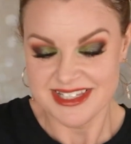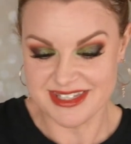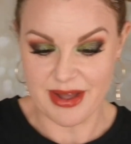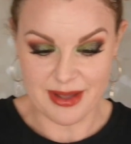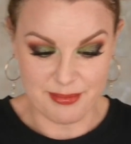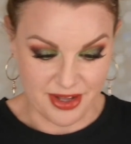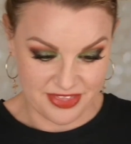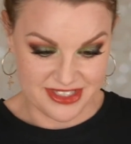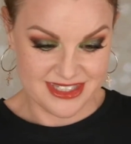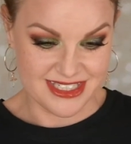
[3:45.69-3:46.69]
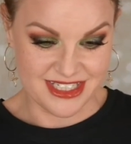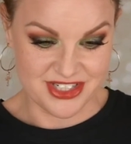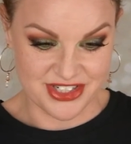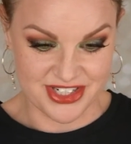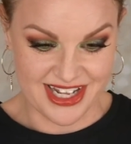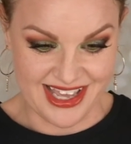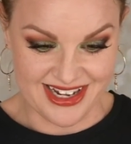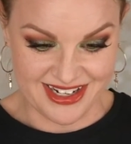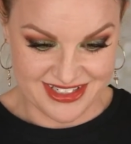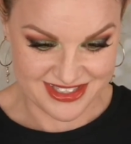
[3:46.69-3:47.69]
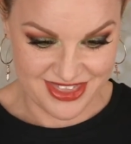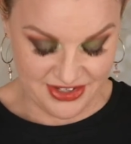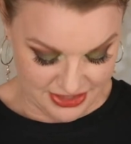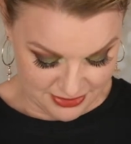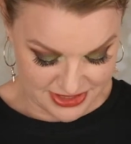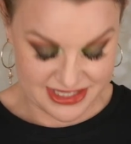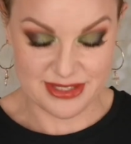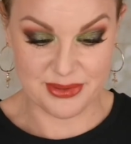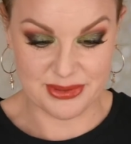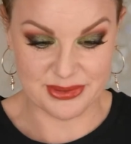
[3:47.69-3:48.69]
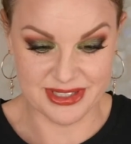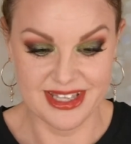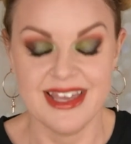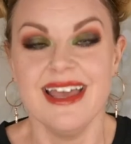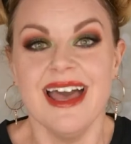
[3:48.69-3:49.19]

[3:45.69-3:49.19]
So I bought this t-shirt and I just thought it was so cool.